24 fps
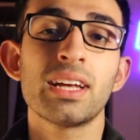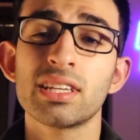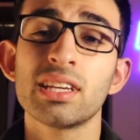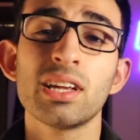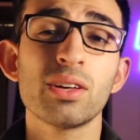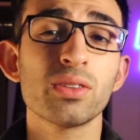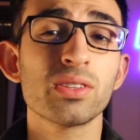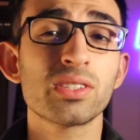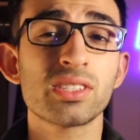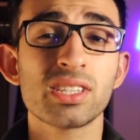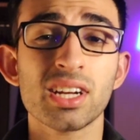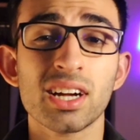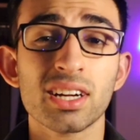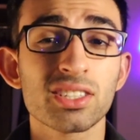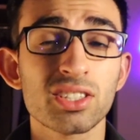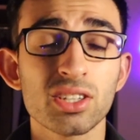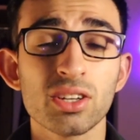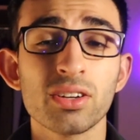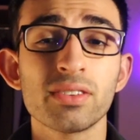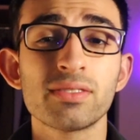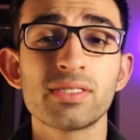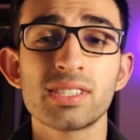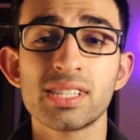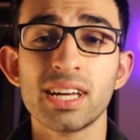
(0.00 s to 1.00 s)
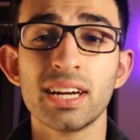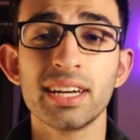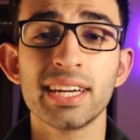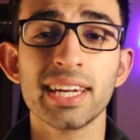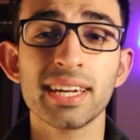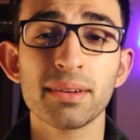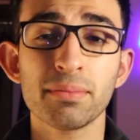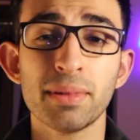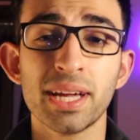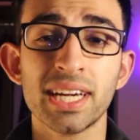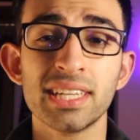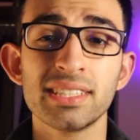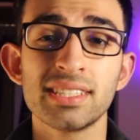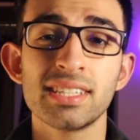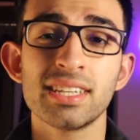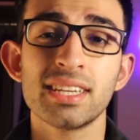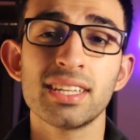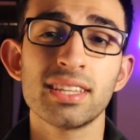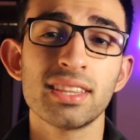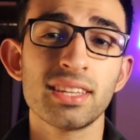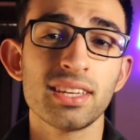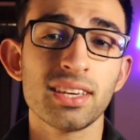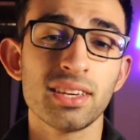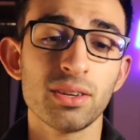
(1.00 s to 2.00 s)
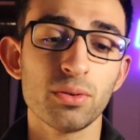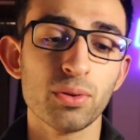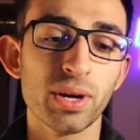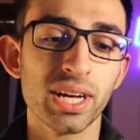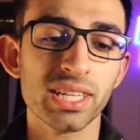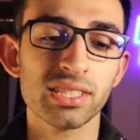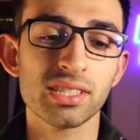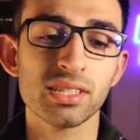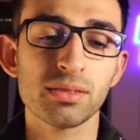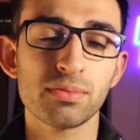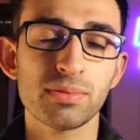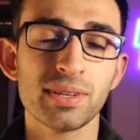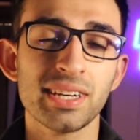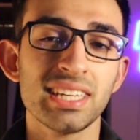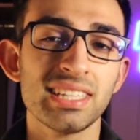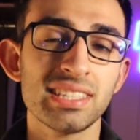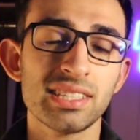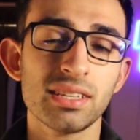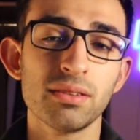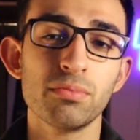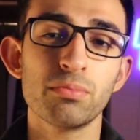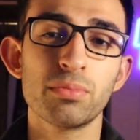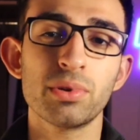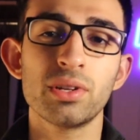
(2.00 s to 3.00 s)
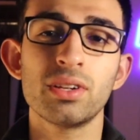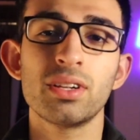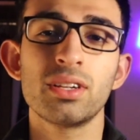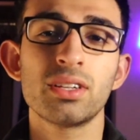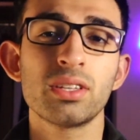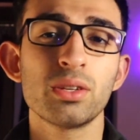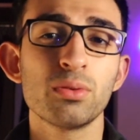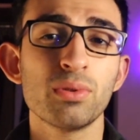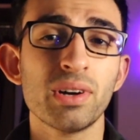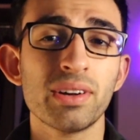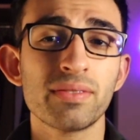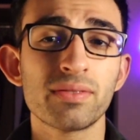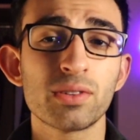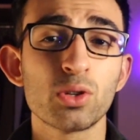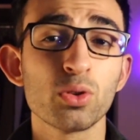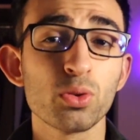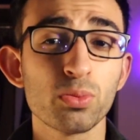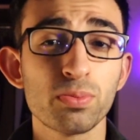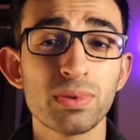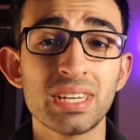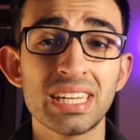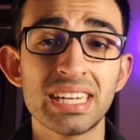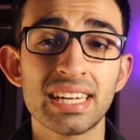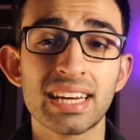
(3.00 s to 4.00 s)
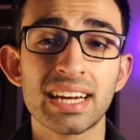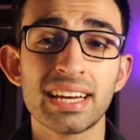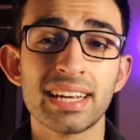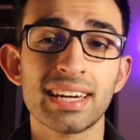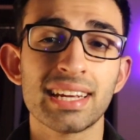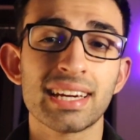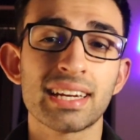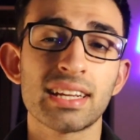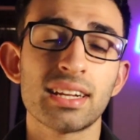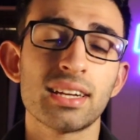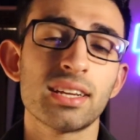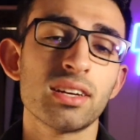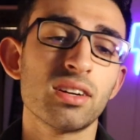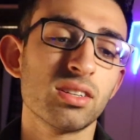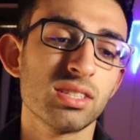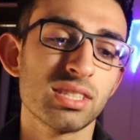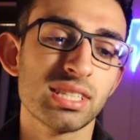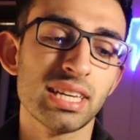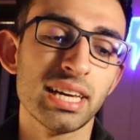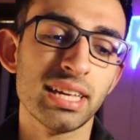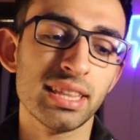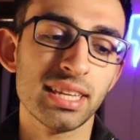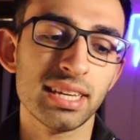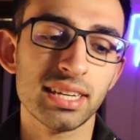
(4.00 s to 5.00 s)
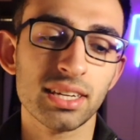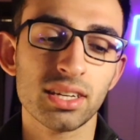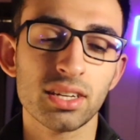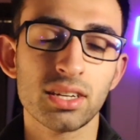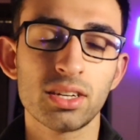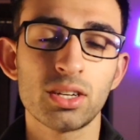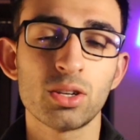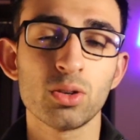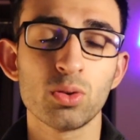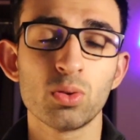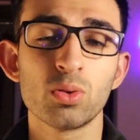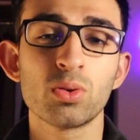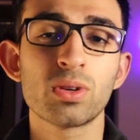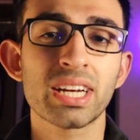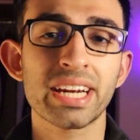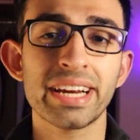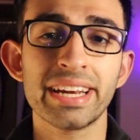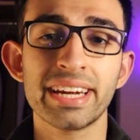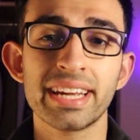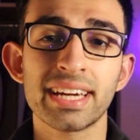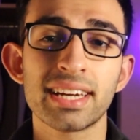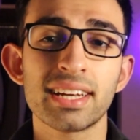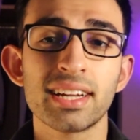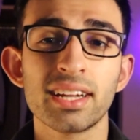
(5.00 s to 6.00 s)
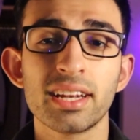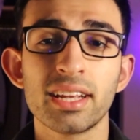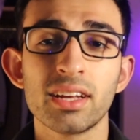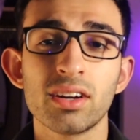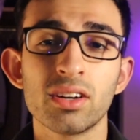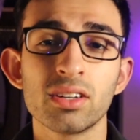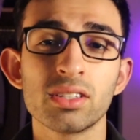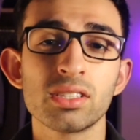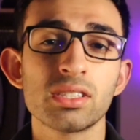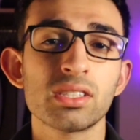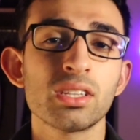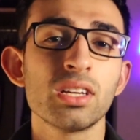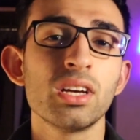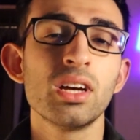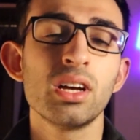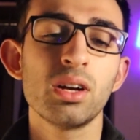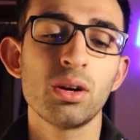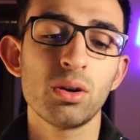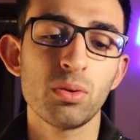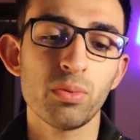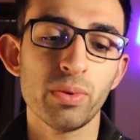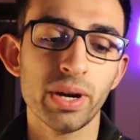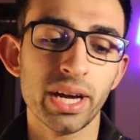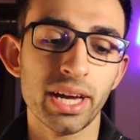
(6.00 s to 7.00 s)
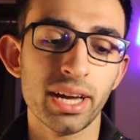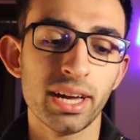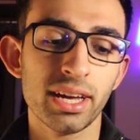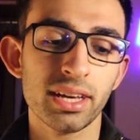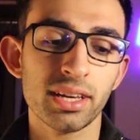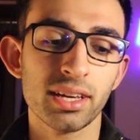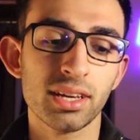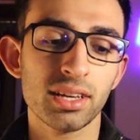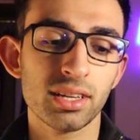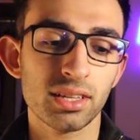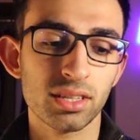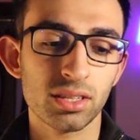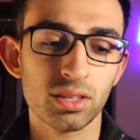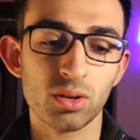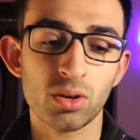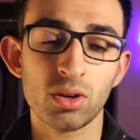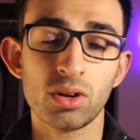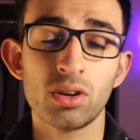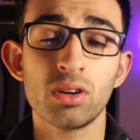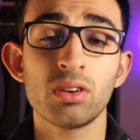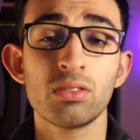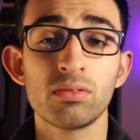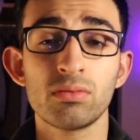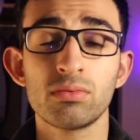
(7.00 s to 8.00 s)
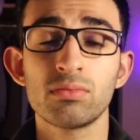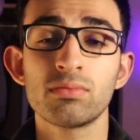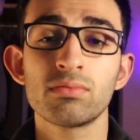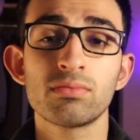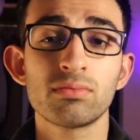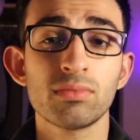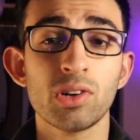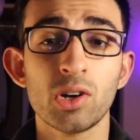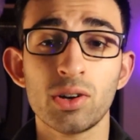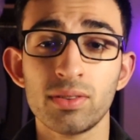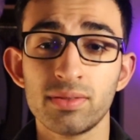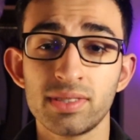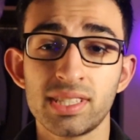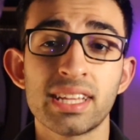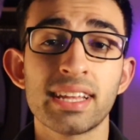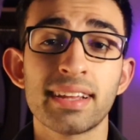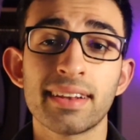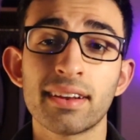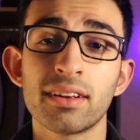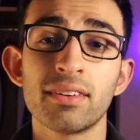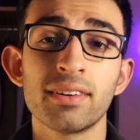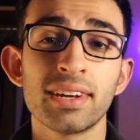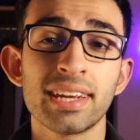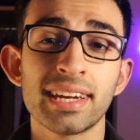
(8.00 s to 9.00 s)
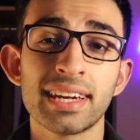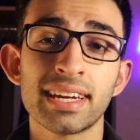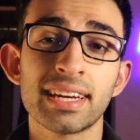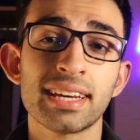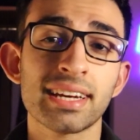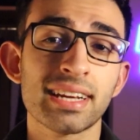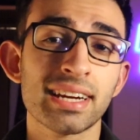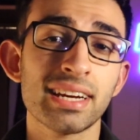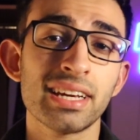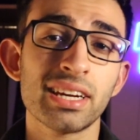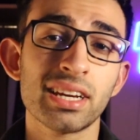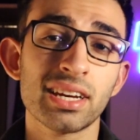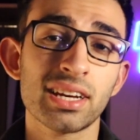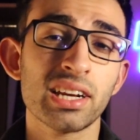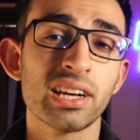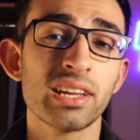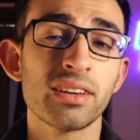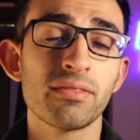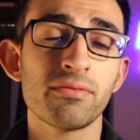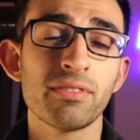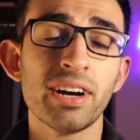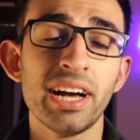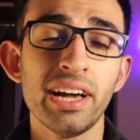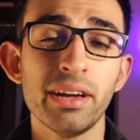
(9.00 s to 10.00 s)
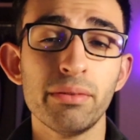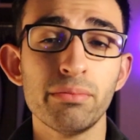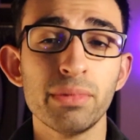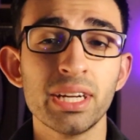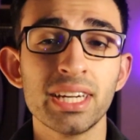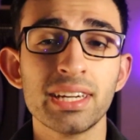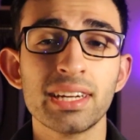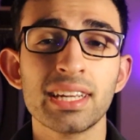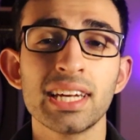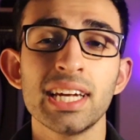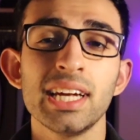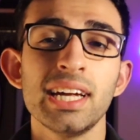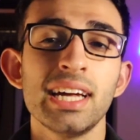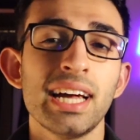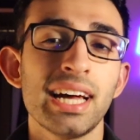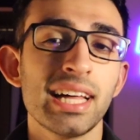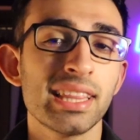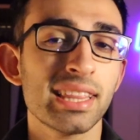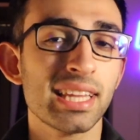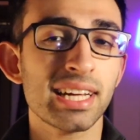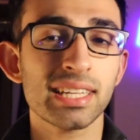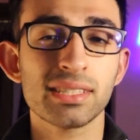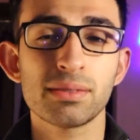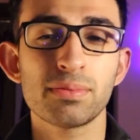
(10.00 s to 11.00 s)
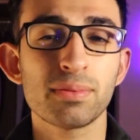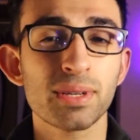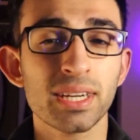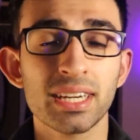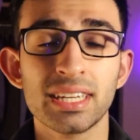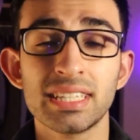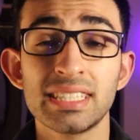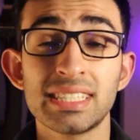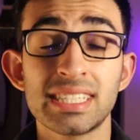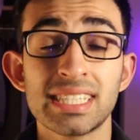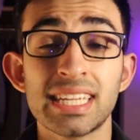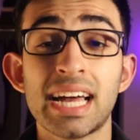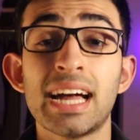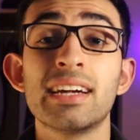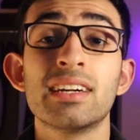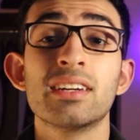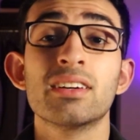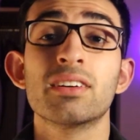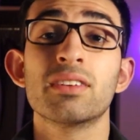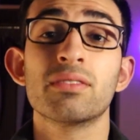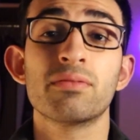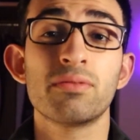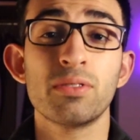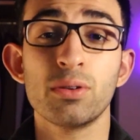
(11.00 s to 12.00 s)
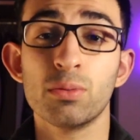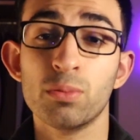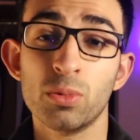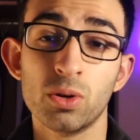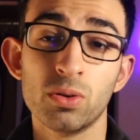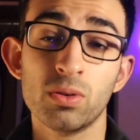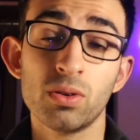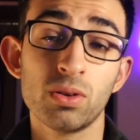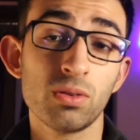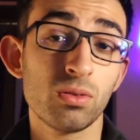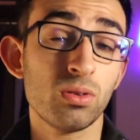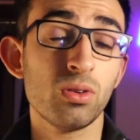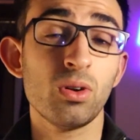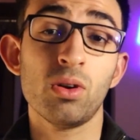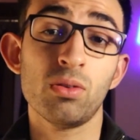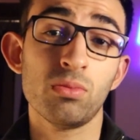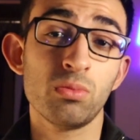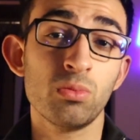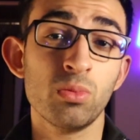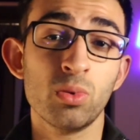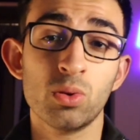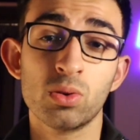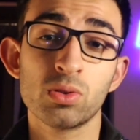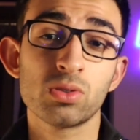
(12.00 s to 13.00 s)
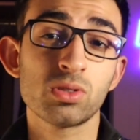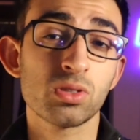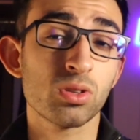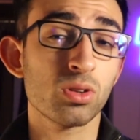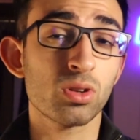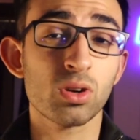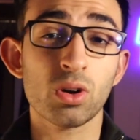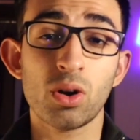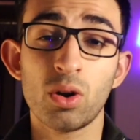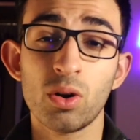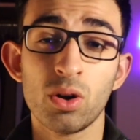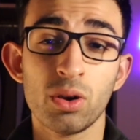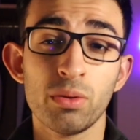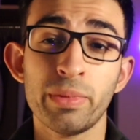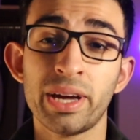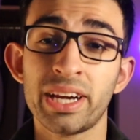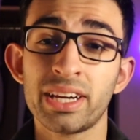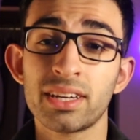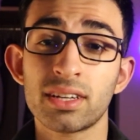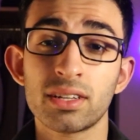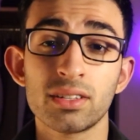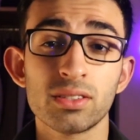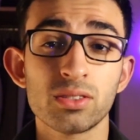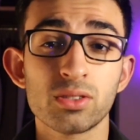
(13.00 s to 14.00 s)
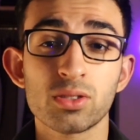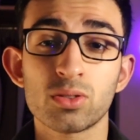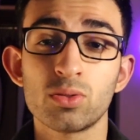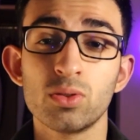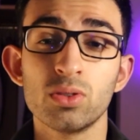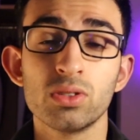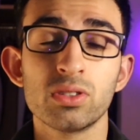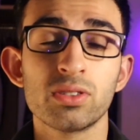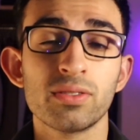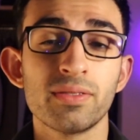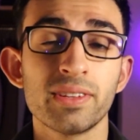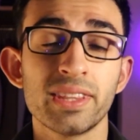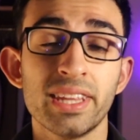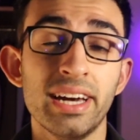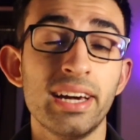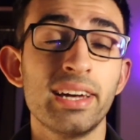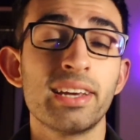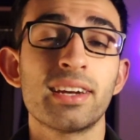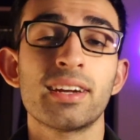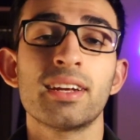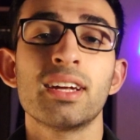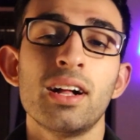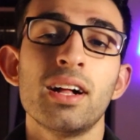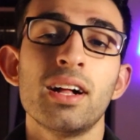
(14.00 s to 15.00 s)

Now, the structure of studying medicine in the US is pretty simple. You have two preclinical years and then two clinical years where you're obviously learning in a clinical environment, and that's pretty standard for most most or all medical schools over there.